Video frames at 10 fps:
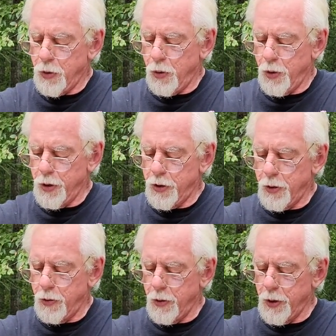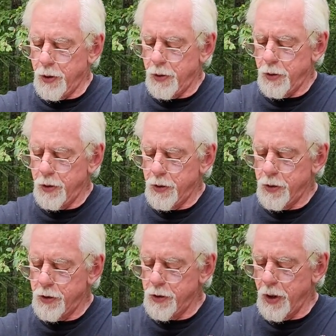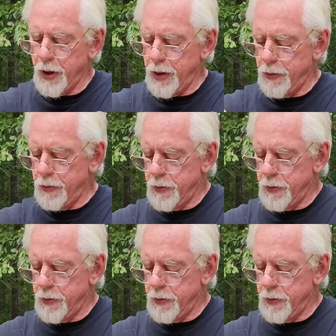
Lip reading: corner to corner. Snug it.